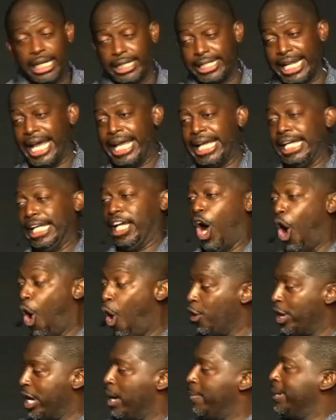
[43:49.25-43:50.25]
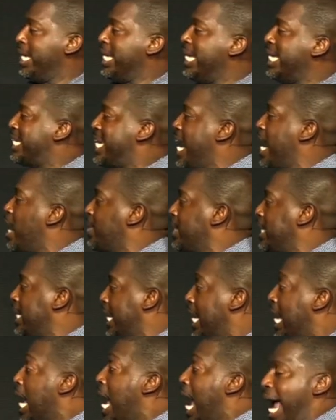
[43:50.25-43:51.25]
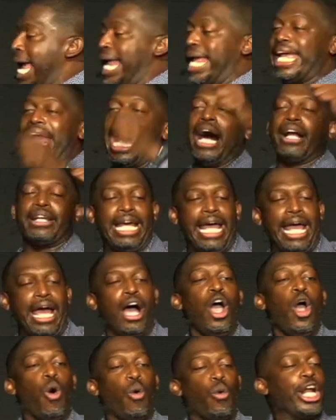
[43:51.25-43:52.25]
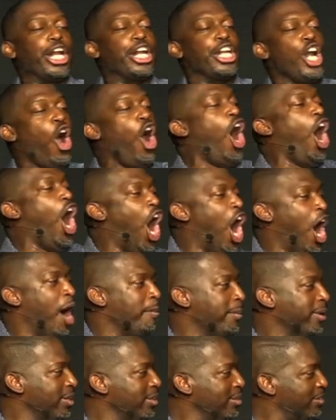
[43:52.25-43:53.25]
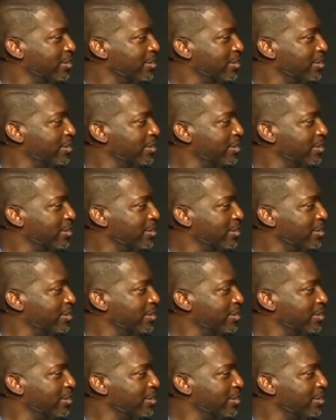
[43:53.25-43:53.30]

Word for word: that he, on him and he carrying it. And he out there with no armor,